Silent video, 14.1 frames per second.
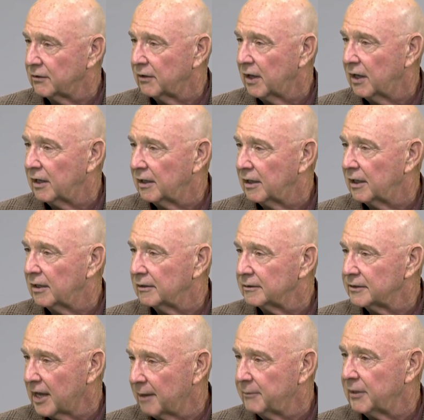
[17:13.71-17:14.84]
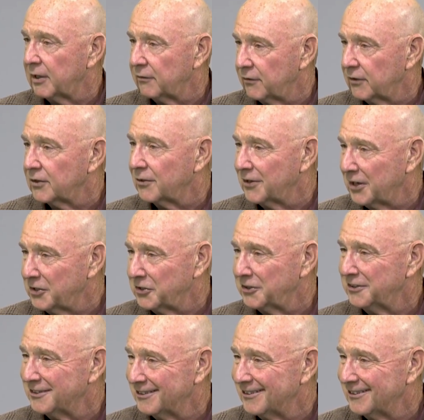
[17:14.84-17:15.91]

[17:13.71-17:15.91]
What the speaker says: a tab there for donations?